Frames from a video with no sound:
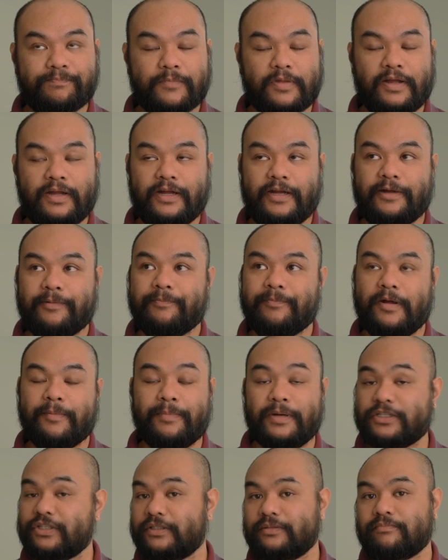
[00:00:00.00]
a
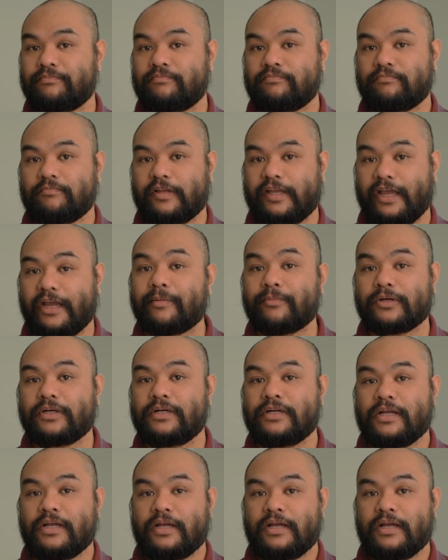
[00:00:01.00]
budget camera,